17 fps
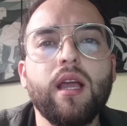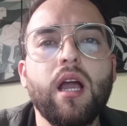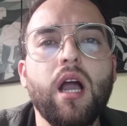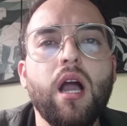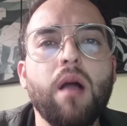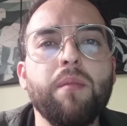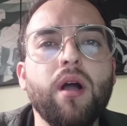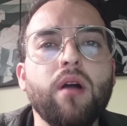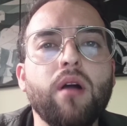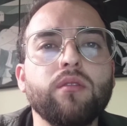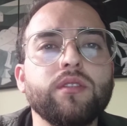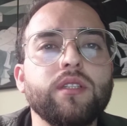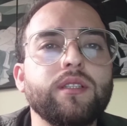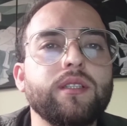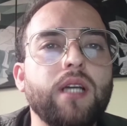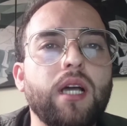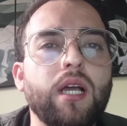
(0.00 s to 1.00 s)
Among the
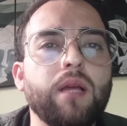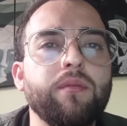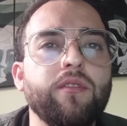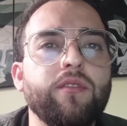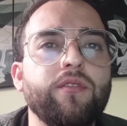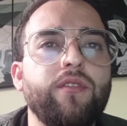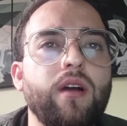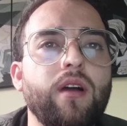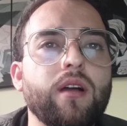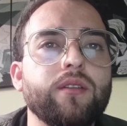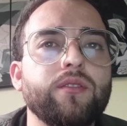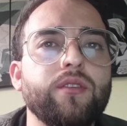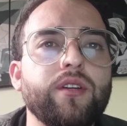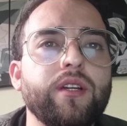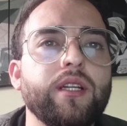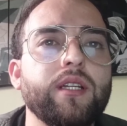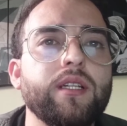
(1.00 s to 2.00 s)
type of
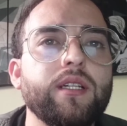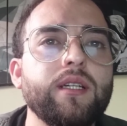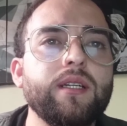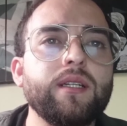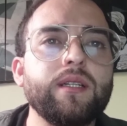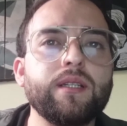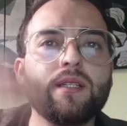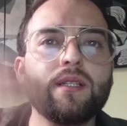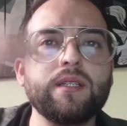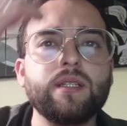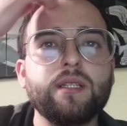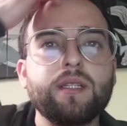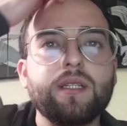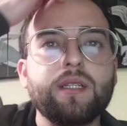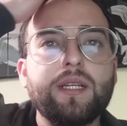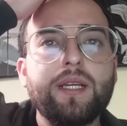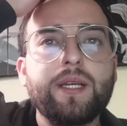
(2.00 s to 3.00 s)
factoring
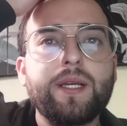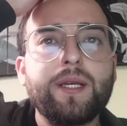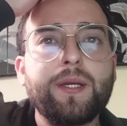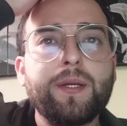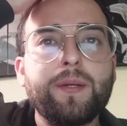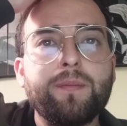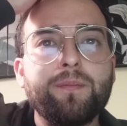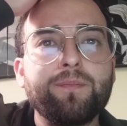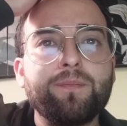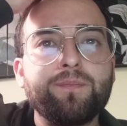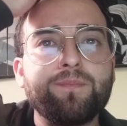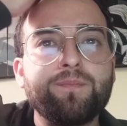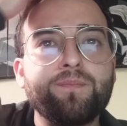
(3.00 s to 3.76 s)
um,